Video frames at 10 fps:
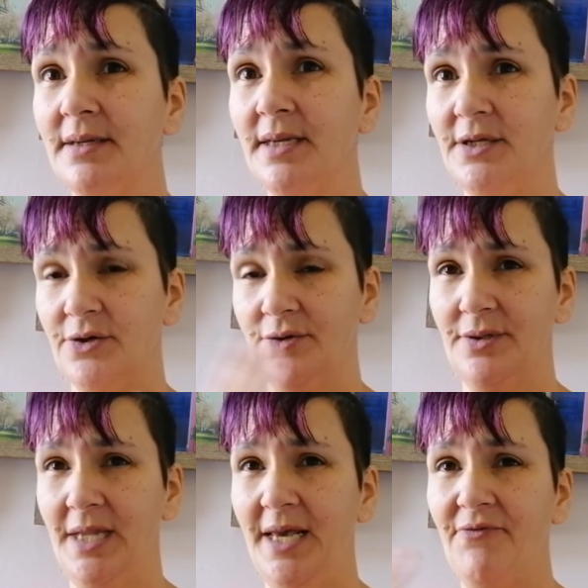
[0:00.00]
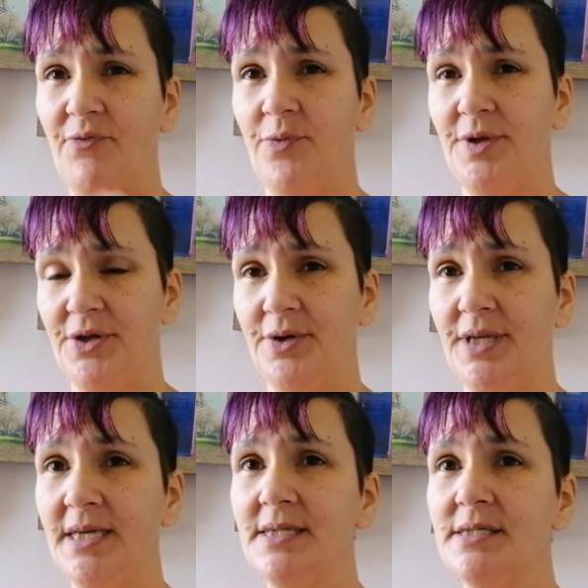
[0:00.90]
in your life with your
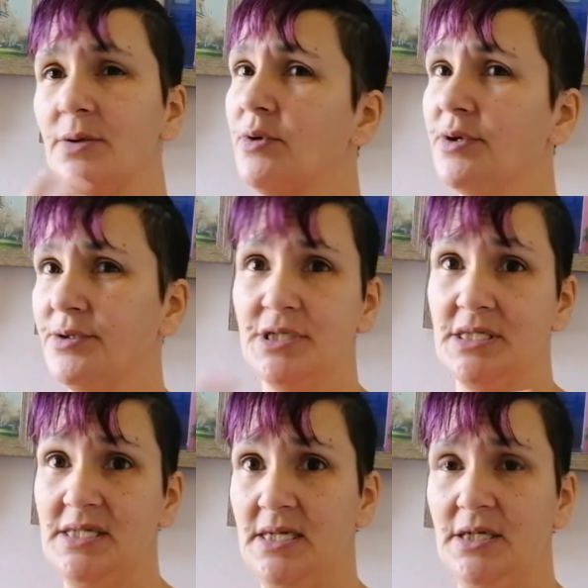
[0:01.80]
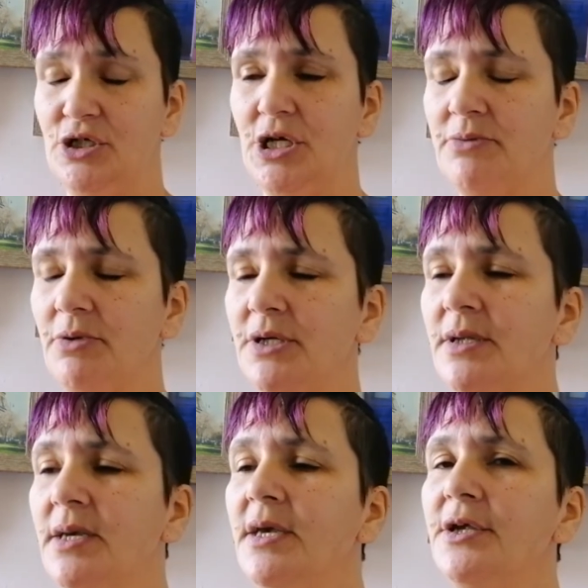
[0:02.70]
kids or just in general,